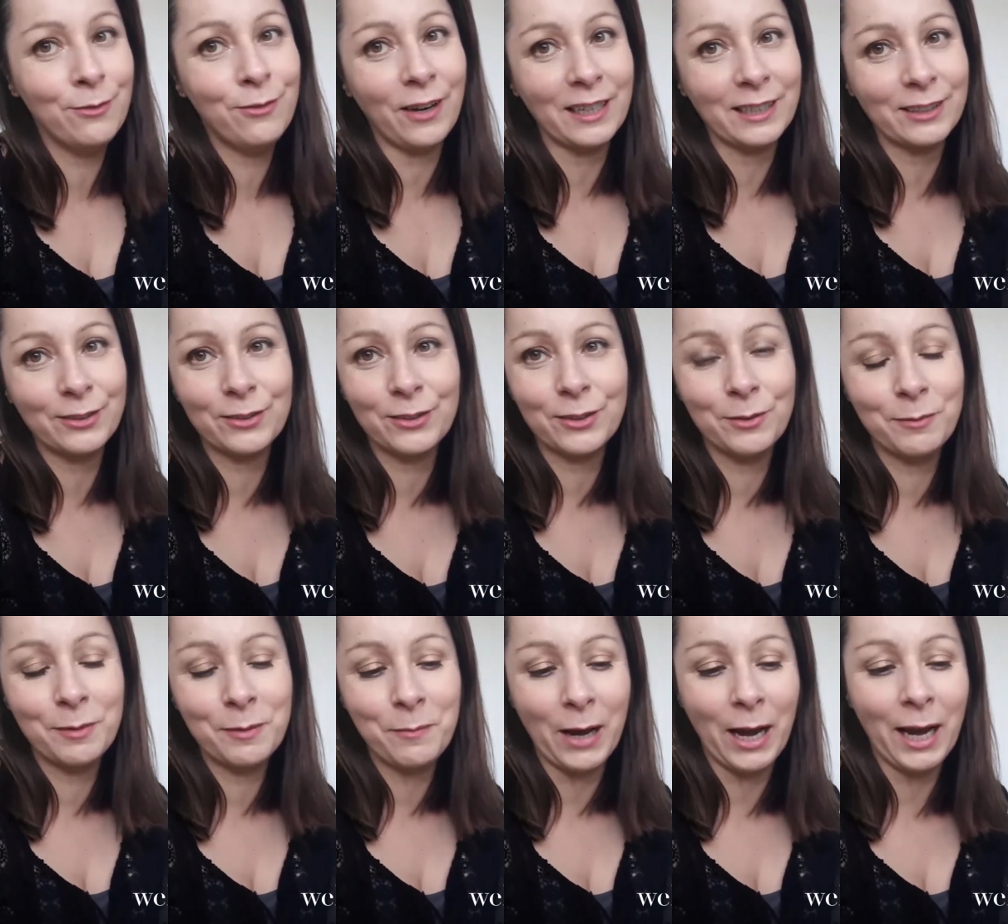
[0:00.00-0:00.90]
Thanks for
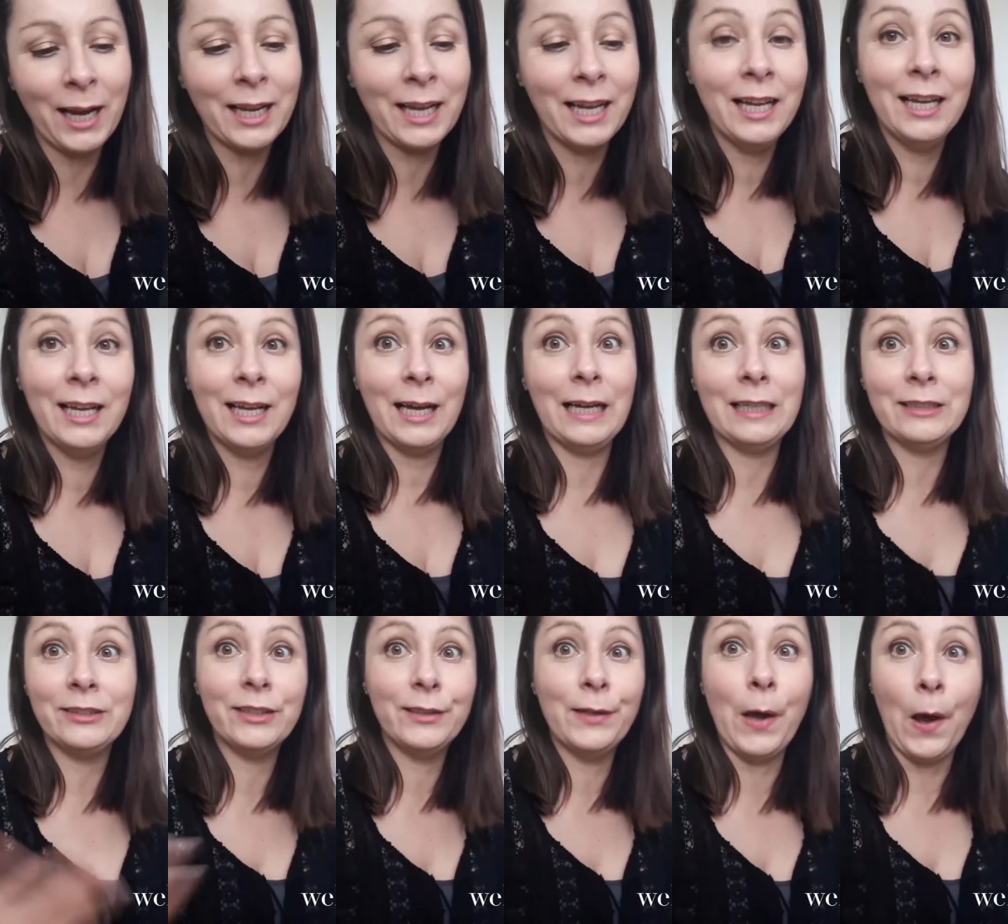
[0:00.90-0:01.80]
coming back.
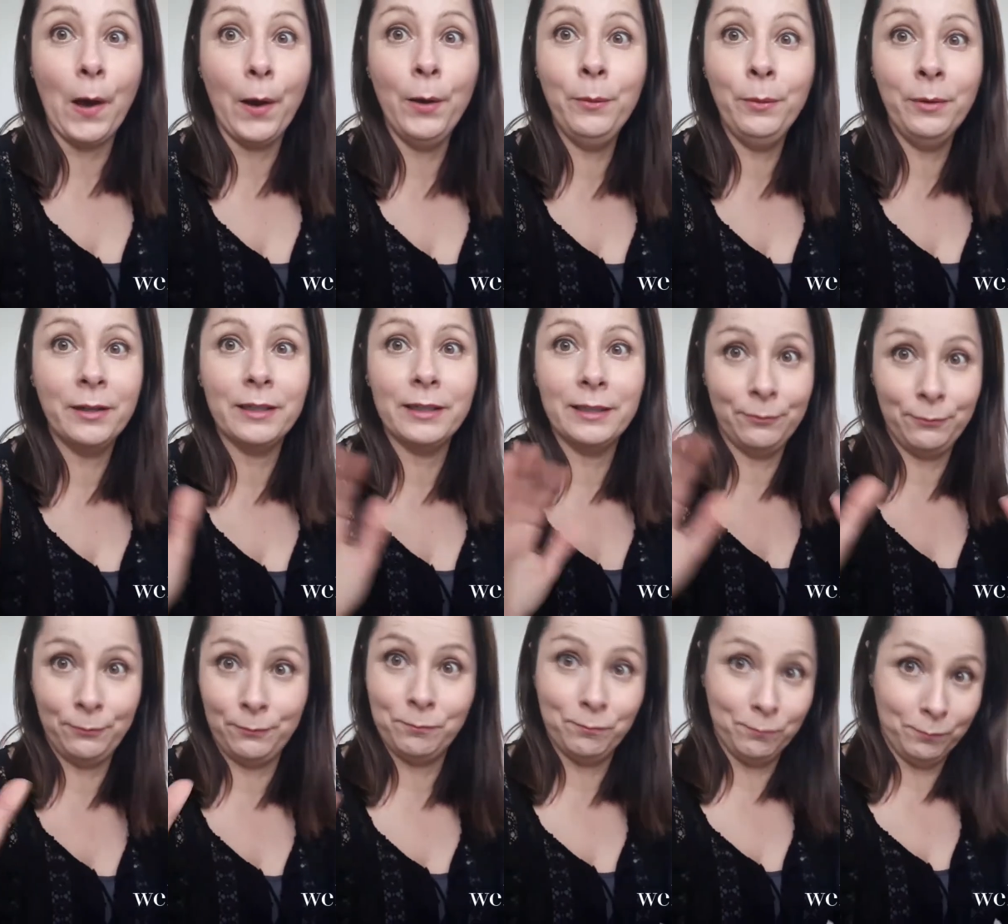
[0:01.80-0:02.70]
As you know, if
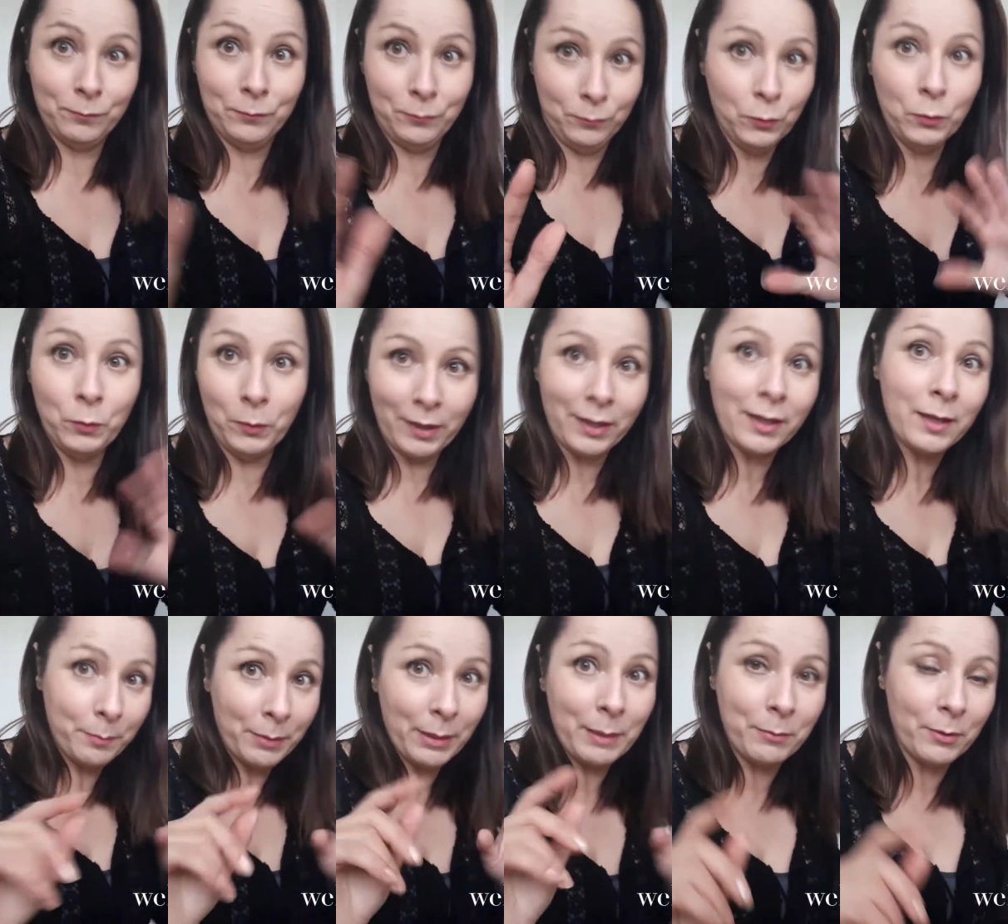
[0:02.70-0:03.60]
one of
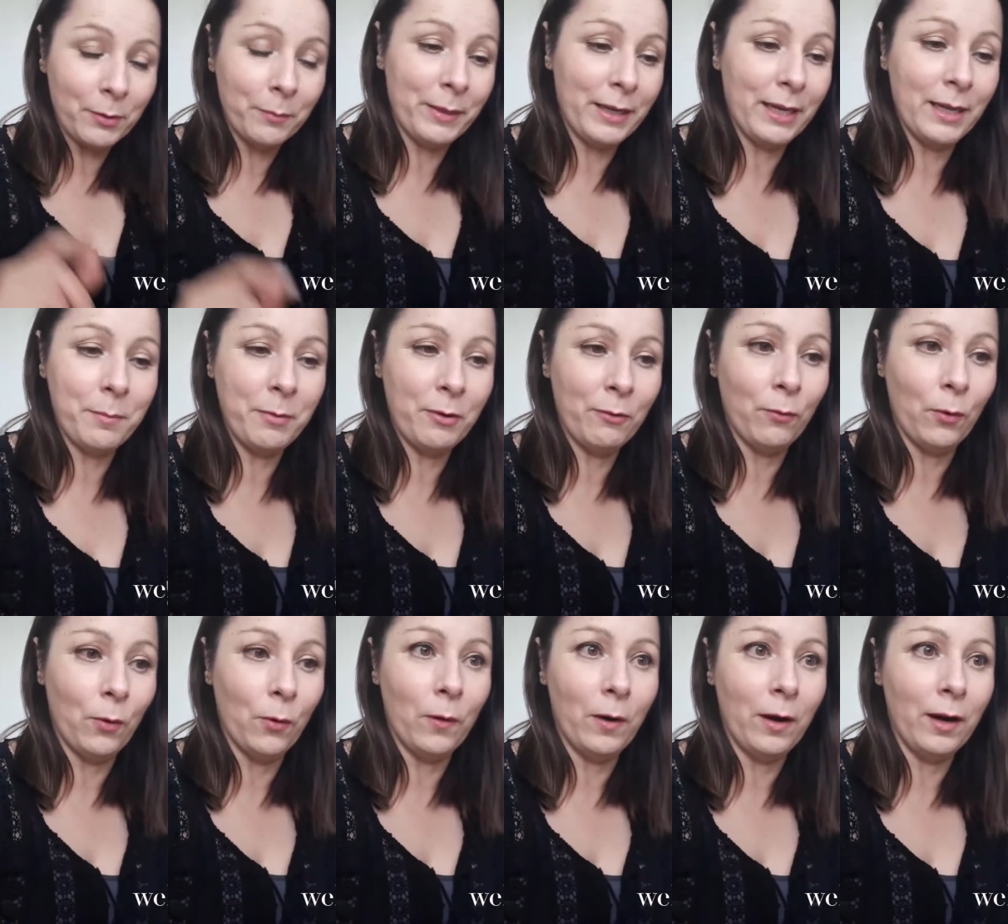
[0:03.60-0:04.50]
the people who've been here
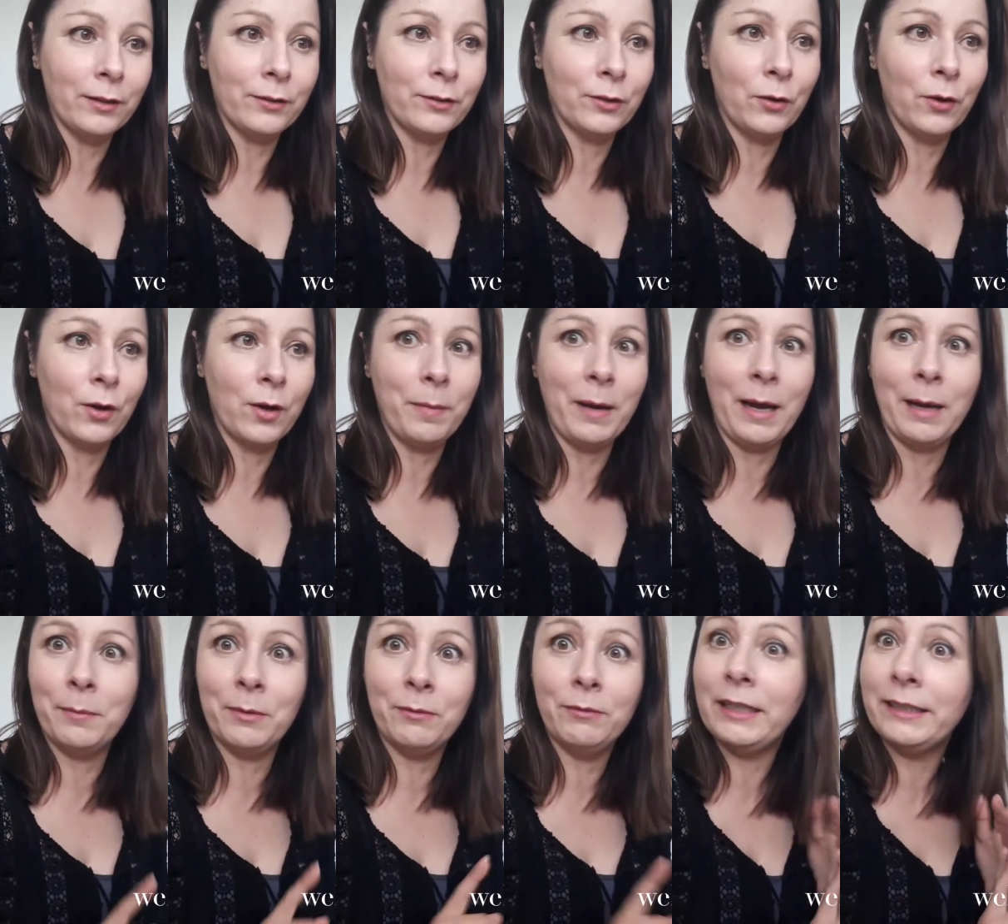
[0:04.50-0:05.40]
before, I'll talk
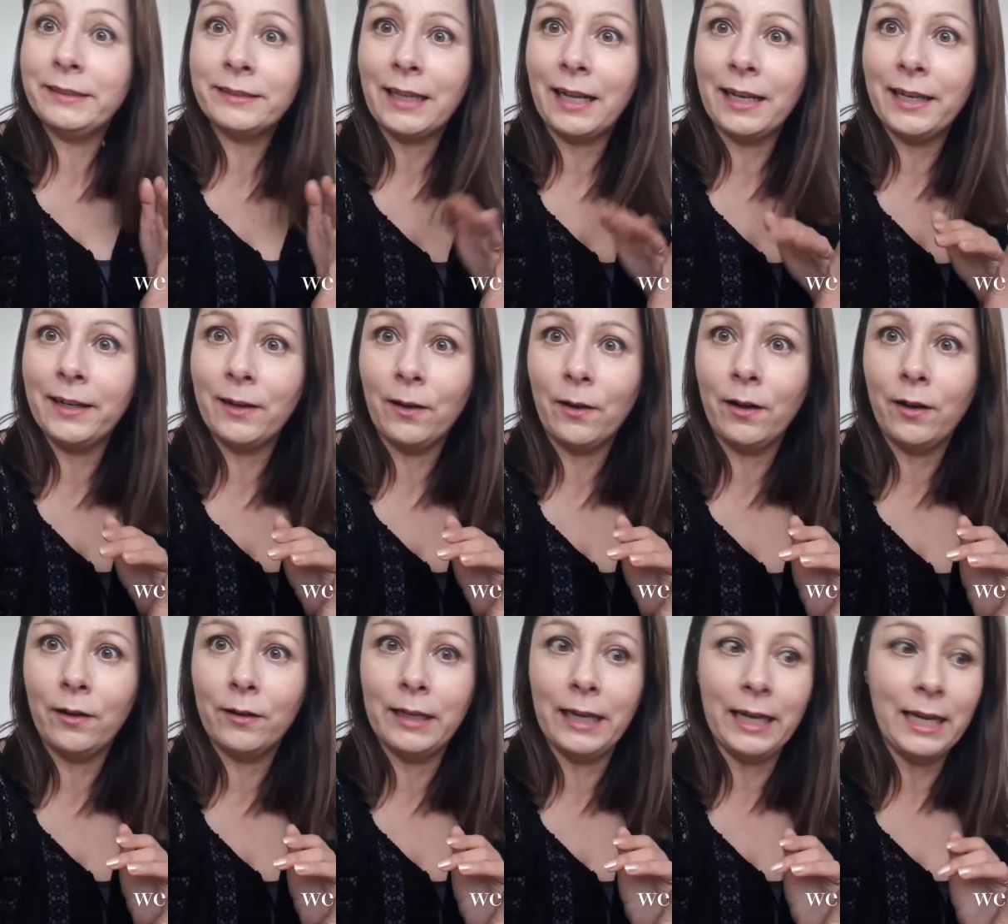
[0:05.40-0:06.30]
about me reselling
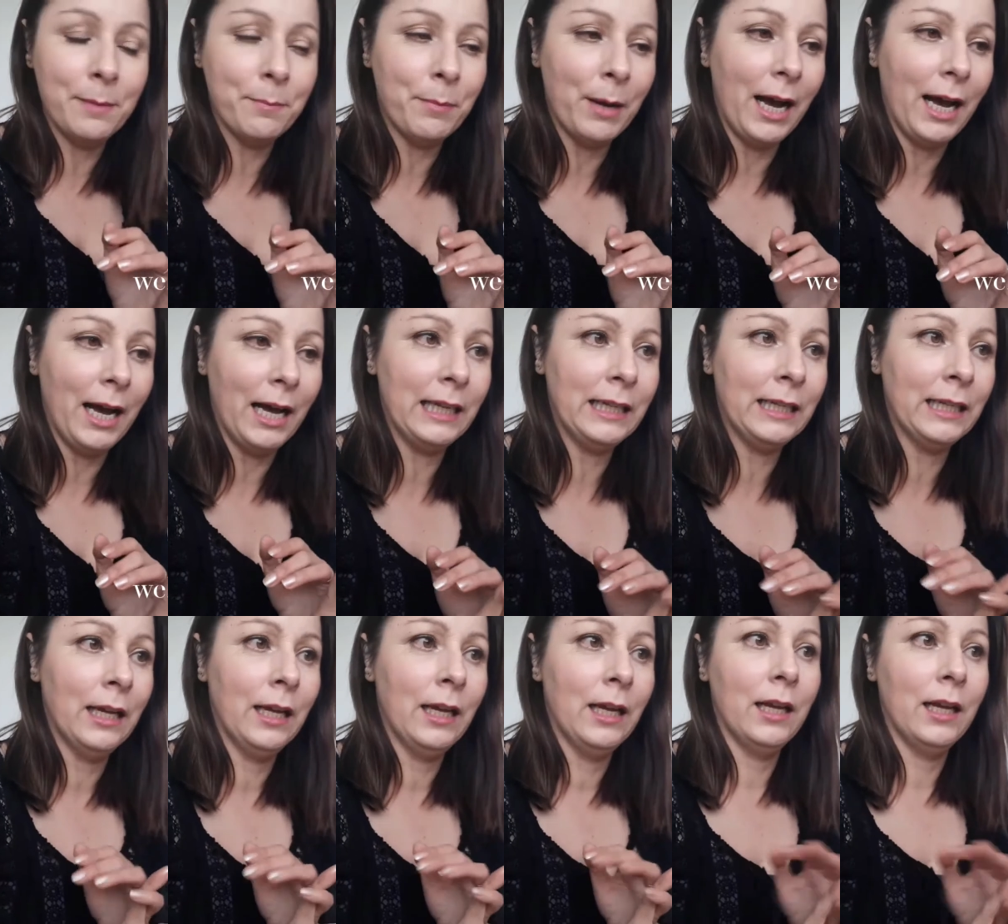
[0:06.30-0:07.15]
on eBay,